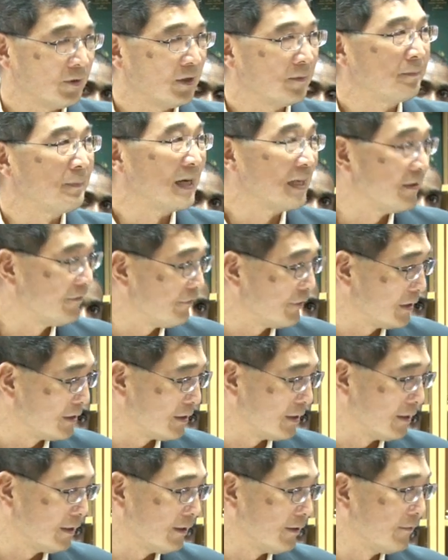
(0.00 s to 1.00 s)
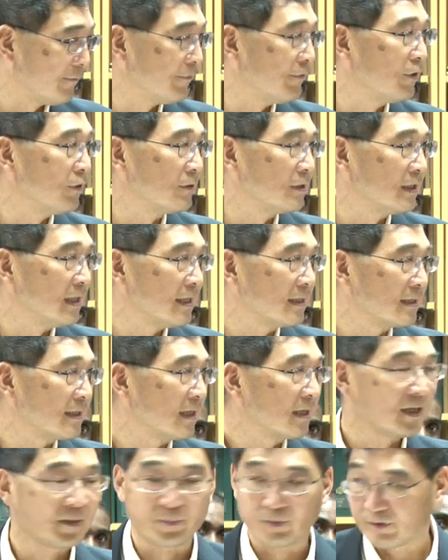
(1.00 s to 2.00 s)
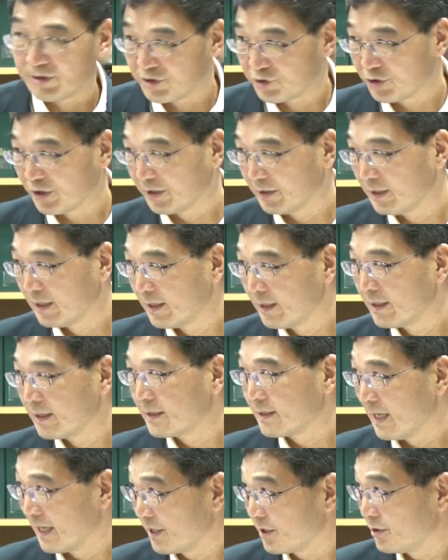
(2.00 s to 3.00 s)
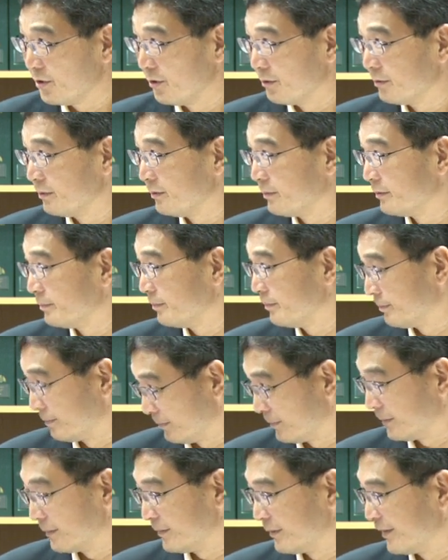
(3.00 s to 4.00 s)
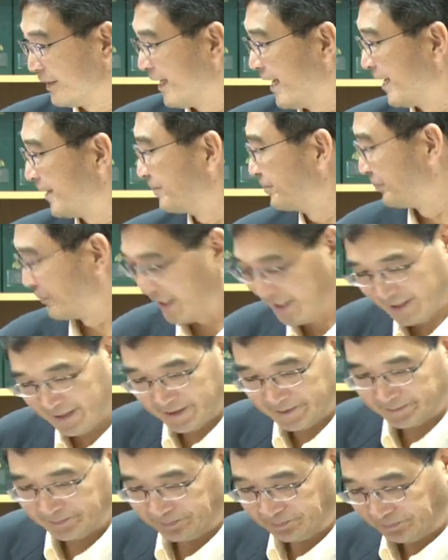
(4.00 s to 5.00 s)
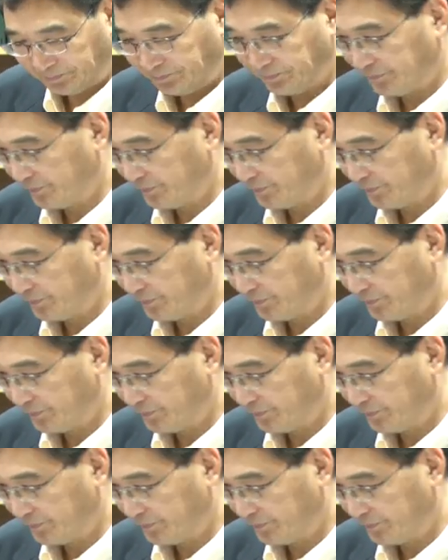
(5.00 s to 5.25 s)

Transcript: will benefit for this cooperation. Thank you. Yeah. Thank